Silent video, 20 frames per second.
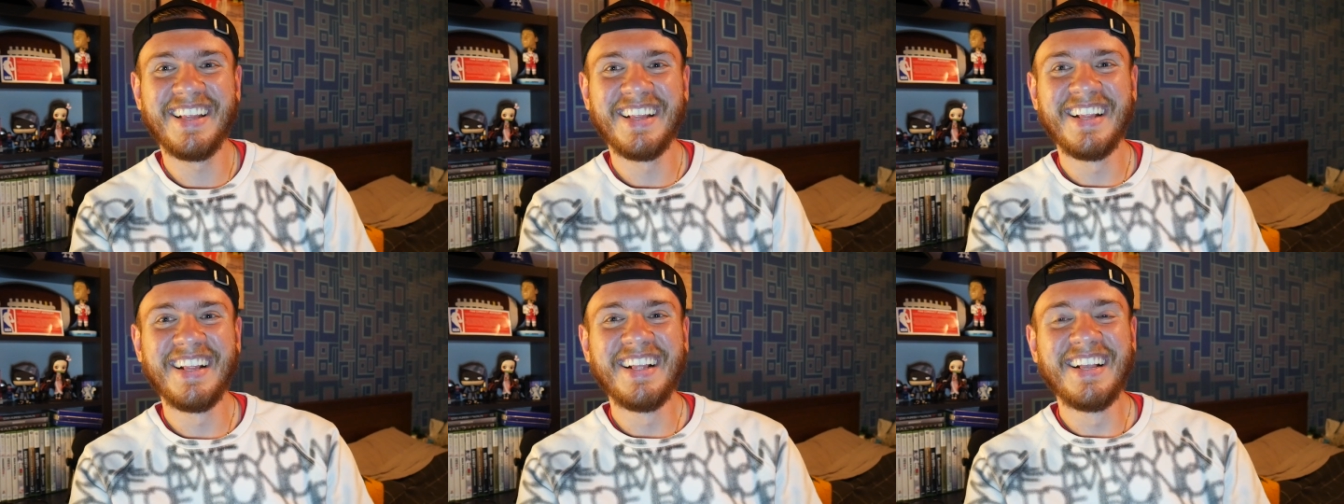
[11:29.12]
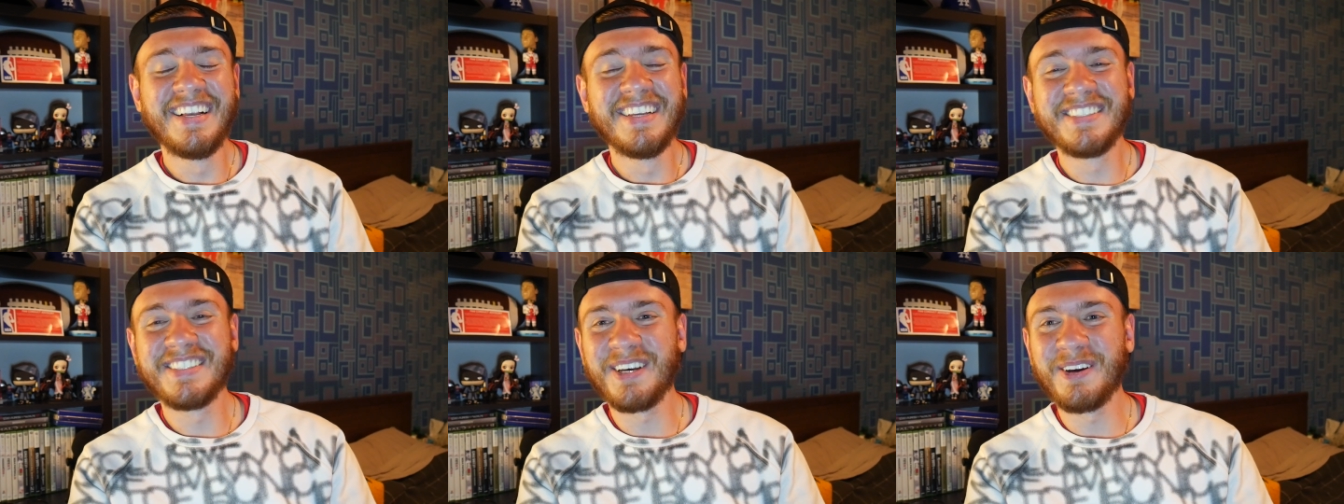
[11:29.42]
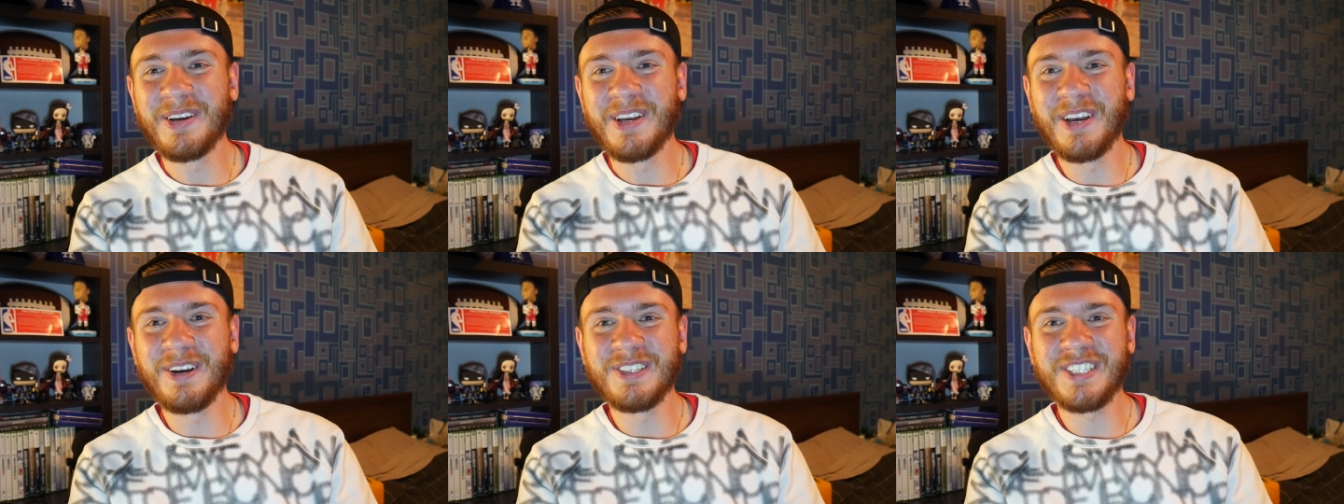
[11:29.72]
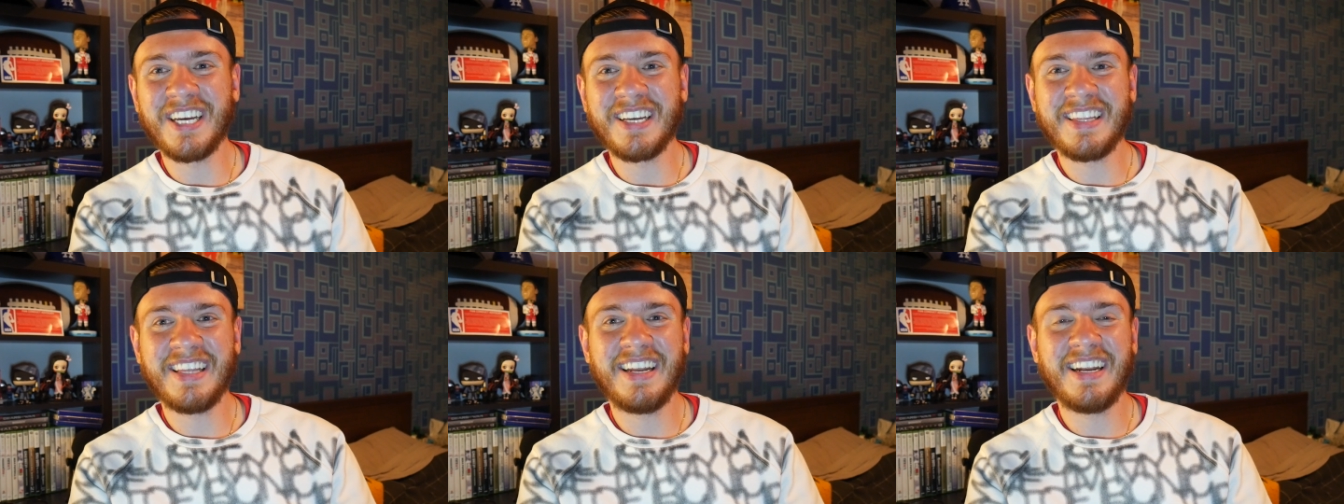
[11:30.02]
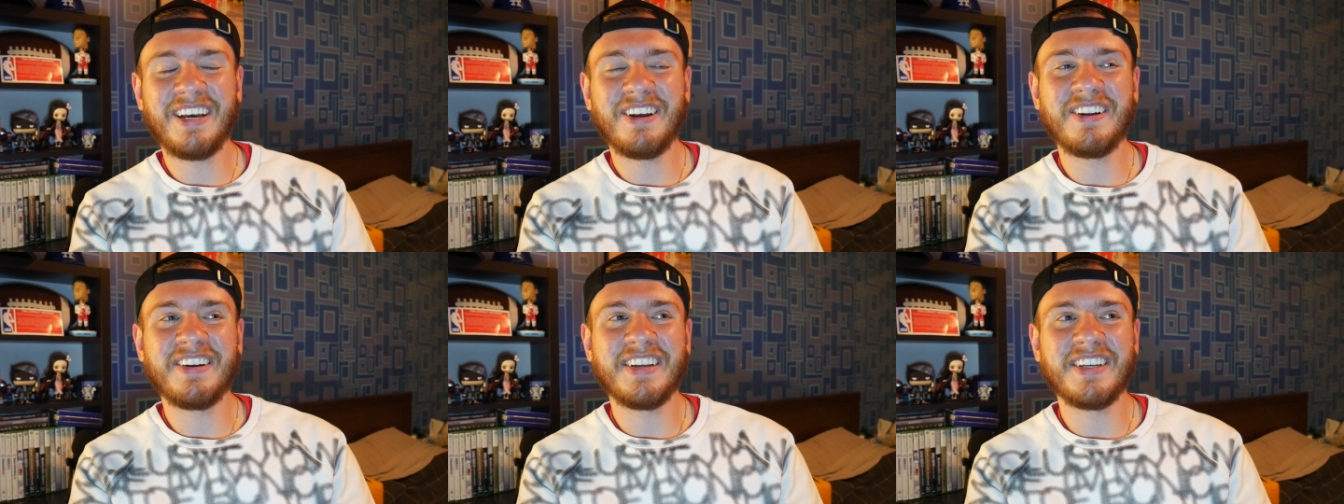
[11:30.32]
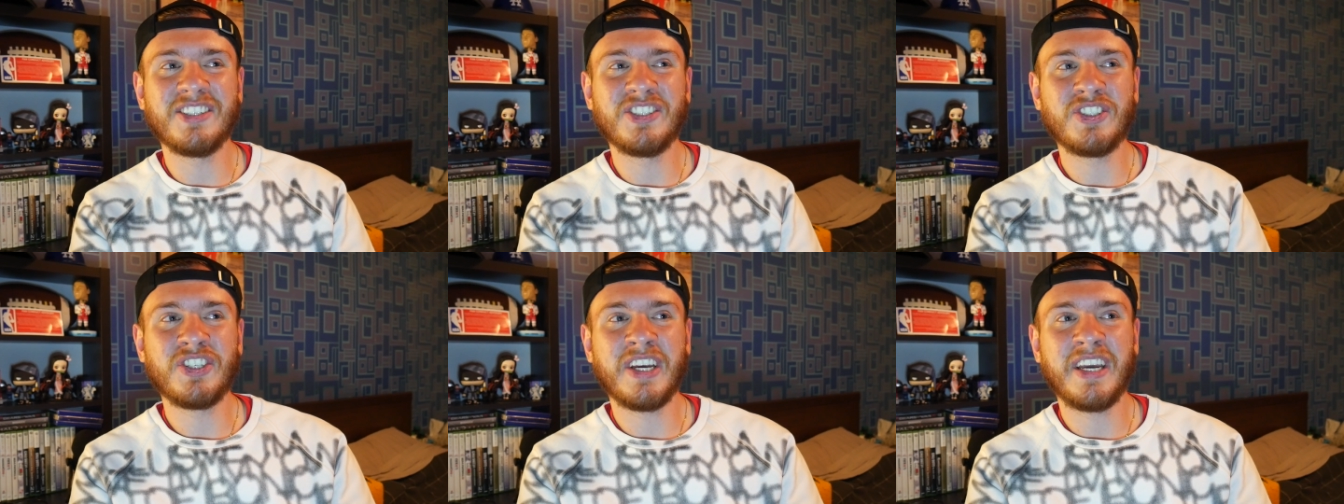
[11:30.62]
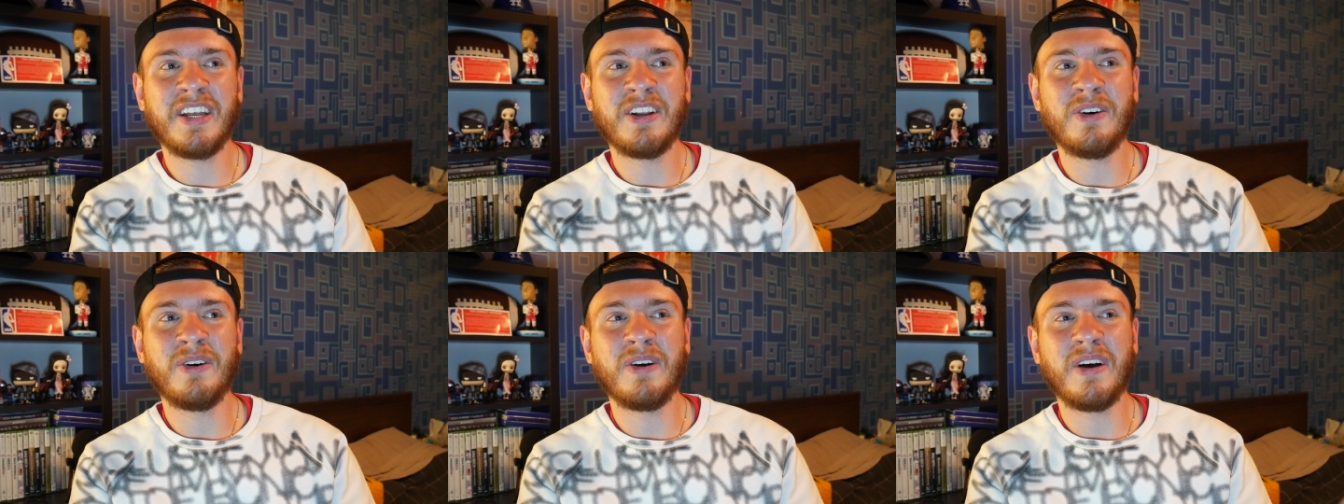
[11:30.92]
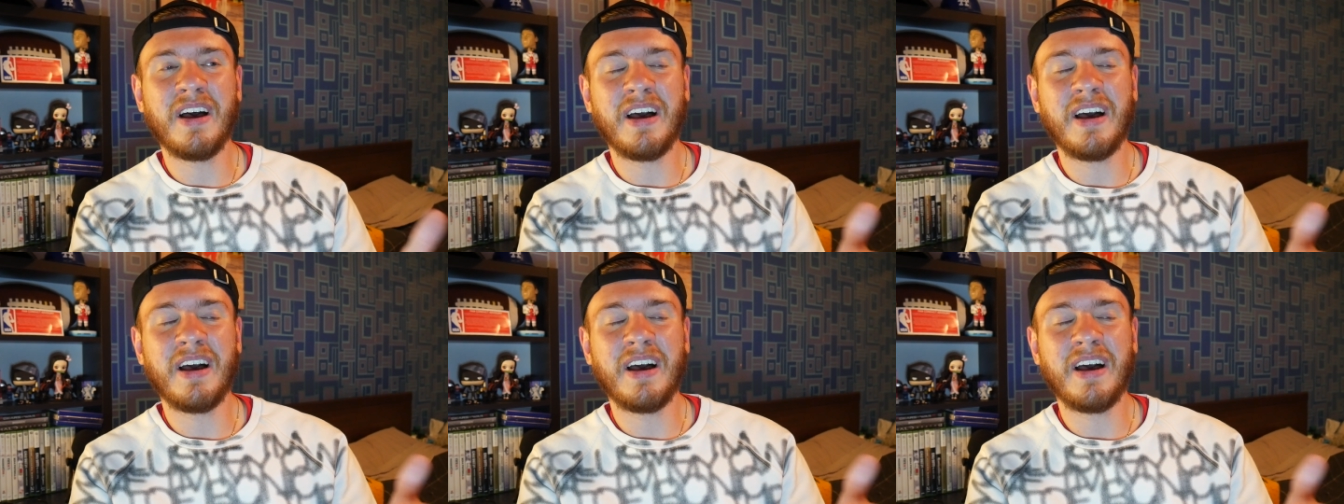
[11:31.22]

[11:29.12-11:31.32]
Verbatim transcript: so go check that out on his channel.